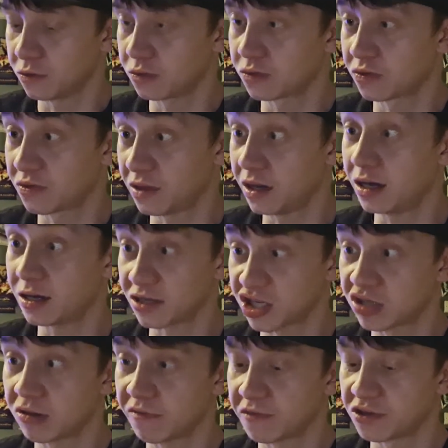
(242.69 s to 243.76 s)
that
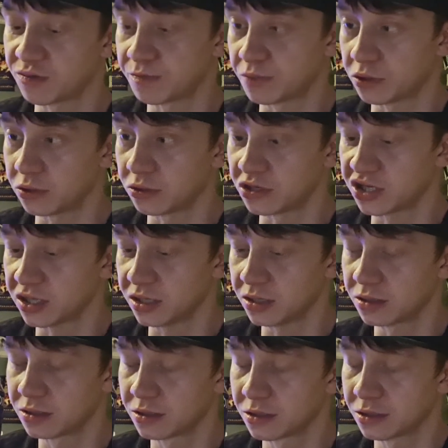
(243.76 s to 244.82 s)
stuff is boozy.
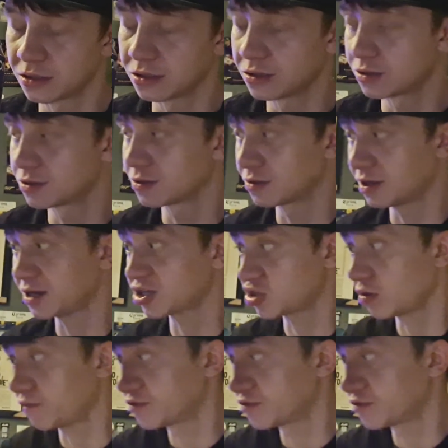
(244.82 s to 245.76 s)
That stuff